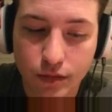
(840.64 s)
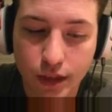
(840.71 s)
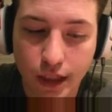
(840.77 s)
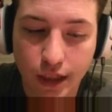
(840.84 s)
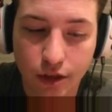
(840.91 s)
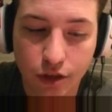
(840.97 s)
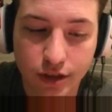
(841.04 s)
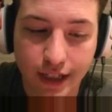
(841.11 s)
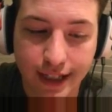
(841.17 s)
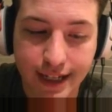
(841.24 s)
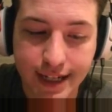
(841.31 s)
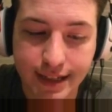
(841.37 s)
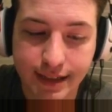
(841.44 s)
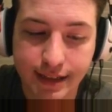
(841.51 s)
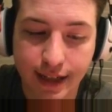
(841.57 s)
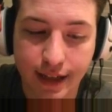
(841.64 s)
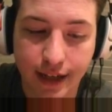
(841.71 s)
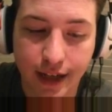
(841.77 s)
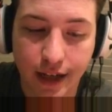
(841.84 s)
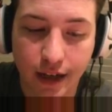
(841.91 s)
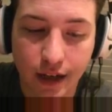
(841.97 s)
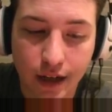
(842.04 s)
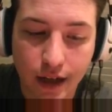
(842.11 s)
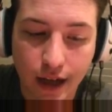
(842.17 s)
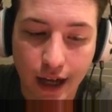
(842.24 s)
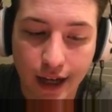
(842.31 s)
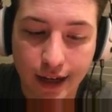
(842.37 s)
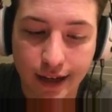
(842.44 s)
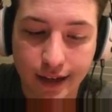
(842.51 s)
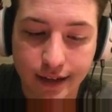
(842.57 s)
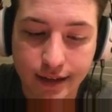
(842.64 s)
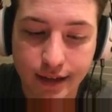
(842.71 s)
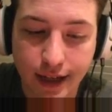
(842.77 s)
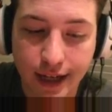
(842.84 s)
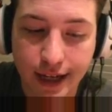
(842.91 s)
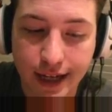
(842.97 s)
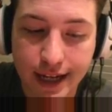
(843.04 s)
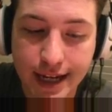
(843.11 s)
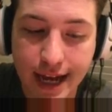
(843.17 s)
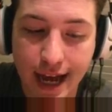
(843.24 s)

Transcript: Looks like he's sending, and he